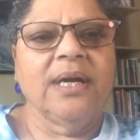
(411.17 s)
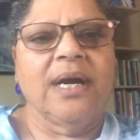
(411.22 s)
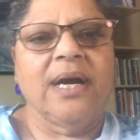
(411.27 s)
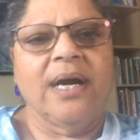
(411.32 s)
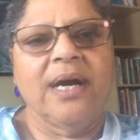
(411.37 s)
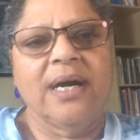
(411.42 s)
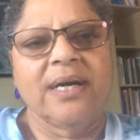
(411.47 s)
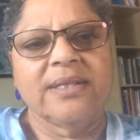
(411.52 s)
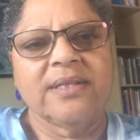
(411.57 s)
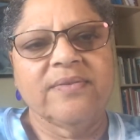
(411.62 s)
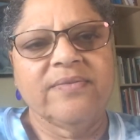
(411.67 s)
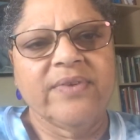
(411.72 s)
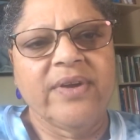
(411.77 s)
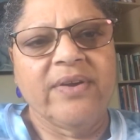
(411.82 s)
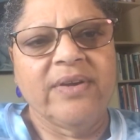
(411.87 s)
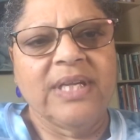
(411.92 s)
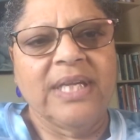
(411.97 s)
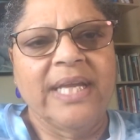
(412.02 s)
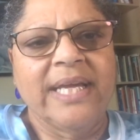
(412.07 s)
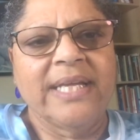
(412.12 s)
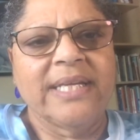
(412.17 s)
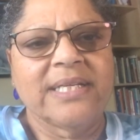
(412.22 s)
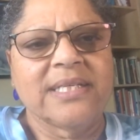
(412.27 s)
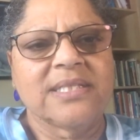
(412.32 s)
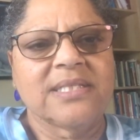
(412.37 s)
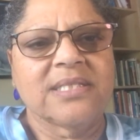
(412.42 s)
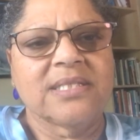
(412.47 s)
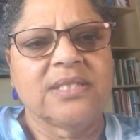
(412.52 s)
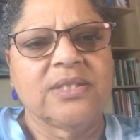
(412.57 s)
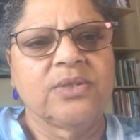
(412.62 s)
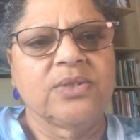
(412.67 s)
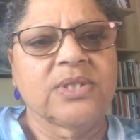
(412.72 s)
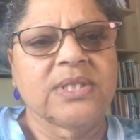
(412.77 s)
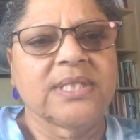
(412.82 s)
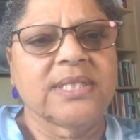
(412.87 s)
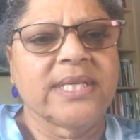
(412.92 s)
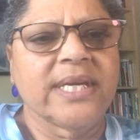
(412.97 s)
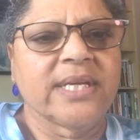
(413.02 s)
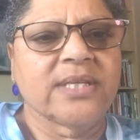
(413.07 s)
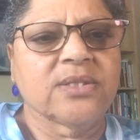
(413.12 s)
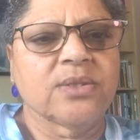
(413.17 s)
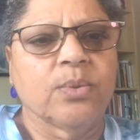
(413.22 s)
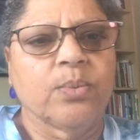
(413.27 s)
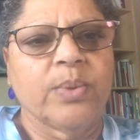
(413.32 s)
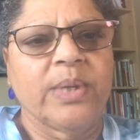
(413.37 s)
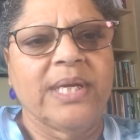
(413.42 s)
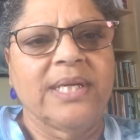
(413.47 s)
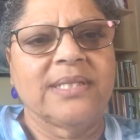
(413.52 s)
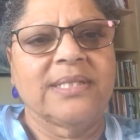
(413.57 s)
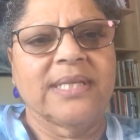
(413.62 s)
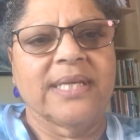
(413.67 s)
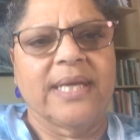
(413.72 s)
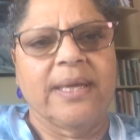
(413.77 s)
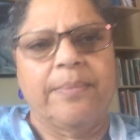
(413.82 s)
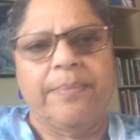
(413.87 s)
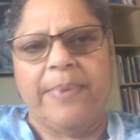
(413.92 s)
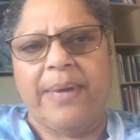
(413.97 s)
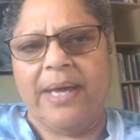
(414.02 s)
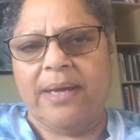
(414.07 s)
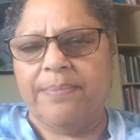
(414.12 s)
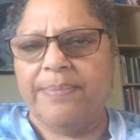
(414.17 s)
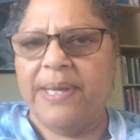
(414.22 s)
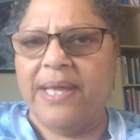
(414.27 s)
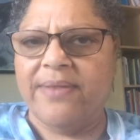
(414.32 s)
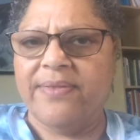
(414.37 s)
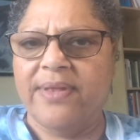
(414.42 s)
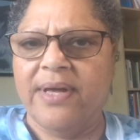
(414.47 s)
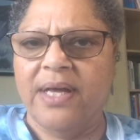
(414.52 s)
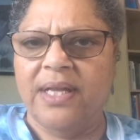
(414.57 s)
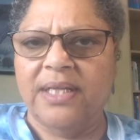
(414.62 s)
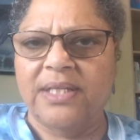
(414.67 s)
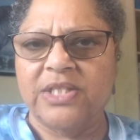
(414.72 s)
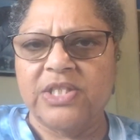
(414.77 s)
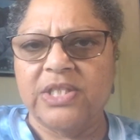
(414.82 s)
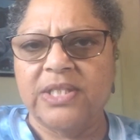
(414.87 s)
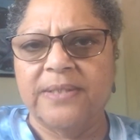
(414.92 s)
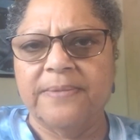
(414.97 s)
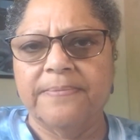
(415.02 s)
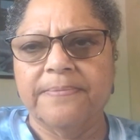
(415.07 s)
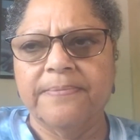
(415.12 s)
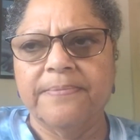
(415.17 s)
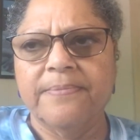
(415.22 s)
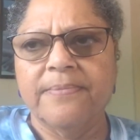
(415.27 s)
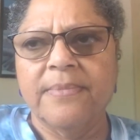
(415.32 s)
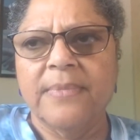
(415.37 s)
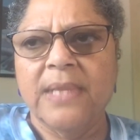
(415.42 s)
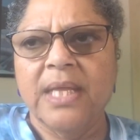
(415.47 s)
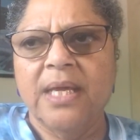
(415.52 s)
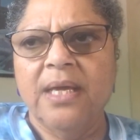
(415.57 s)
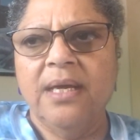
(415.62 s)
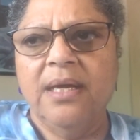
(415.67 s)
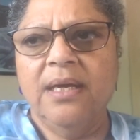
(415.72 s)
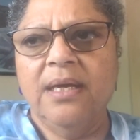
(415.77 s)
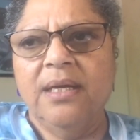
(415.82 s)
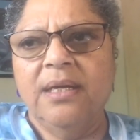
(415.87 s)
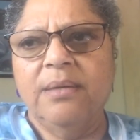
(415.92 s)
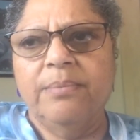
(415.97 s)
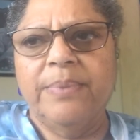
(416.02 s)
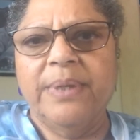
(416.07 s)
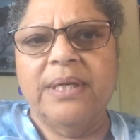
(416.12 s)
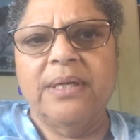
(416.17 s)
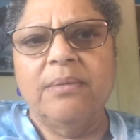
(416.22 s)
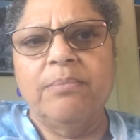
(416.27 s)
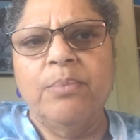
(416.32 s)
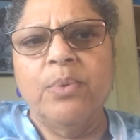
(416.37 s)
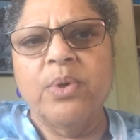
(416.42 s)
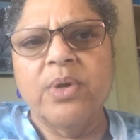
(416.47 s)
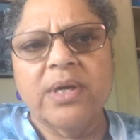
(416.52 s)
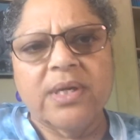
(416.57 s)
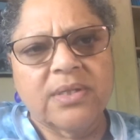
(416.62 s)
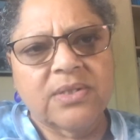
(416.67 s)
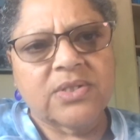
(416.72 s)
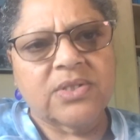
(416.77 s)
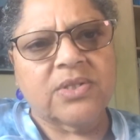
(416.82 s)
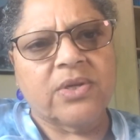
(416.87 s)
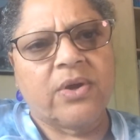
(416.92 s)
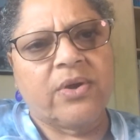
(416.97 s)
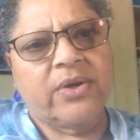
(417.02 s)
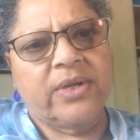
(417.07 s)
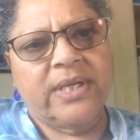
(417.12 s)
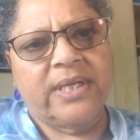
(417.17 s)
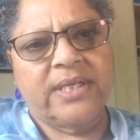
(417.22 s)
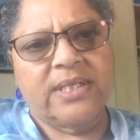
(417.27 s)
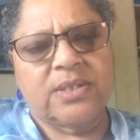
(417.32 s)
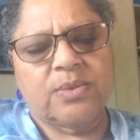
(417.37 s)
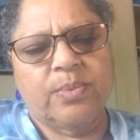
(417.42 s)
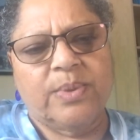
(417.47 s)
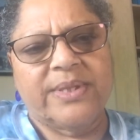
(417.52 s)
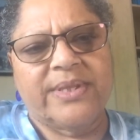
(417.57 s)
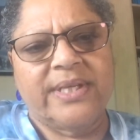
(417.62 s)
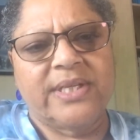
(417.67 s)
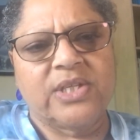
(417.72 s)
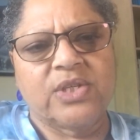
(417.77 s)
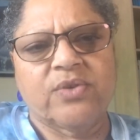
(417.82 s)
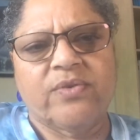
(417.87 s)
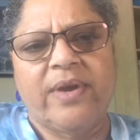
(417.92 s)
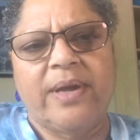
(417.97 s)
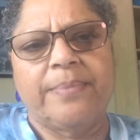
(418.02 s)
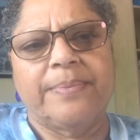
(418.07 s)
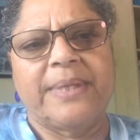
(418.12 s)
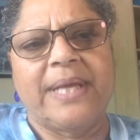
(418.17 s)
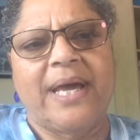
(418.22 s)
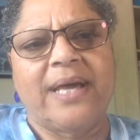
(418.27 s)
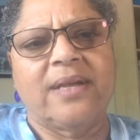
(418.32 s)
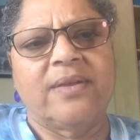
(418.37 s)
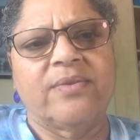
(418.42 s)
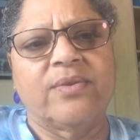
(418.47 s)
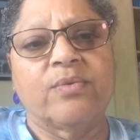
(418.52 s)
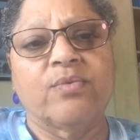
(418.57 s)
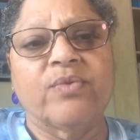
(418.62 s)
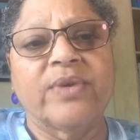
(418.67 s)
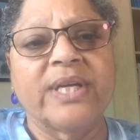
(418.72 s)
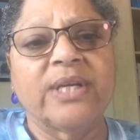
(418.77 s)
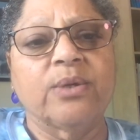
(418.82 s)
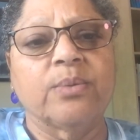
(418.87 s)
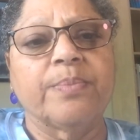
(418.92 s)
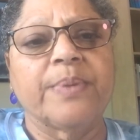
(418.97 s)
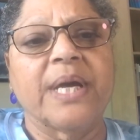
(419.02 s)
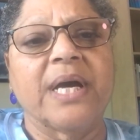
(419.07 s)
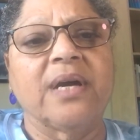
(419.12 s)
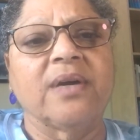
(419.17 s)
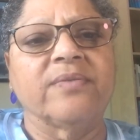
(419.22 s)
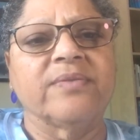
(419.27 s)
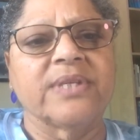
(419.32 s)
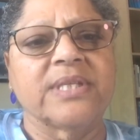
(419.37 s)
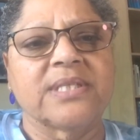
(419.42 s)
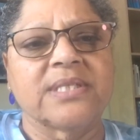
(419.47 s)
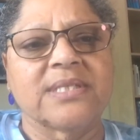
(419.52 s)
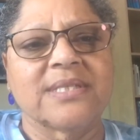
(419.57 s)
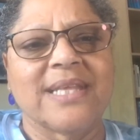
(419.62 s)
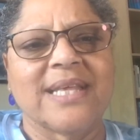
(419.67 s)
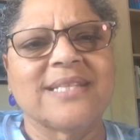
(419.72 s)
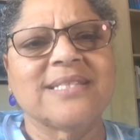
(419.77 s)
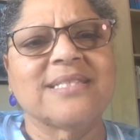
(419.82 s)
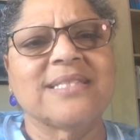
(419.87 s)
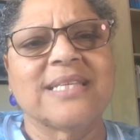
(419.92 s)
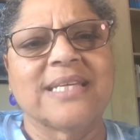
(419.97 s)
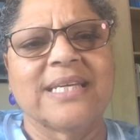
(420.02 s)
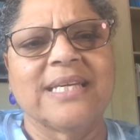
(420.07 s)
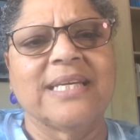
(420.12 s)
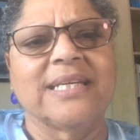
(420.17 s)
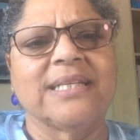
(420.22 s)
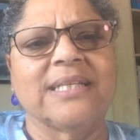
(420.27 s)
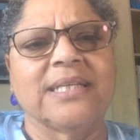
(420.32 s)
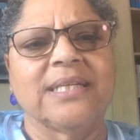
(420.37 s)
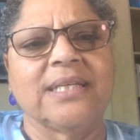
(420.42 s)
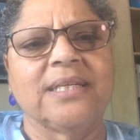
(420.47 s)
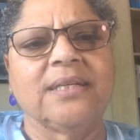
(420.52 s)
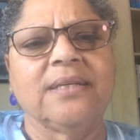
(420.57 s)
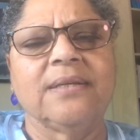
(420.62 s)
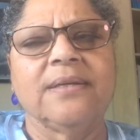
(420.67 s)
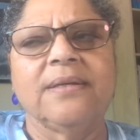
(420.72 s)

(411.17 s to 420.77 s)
At the very latest, it usually takes a week to get back pathology. But more concerning is what they scraped out of the renal pelvis. That's the kidney.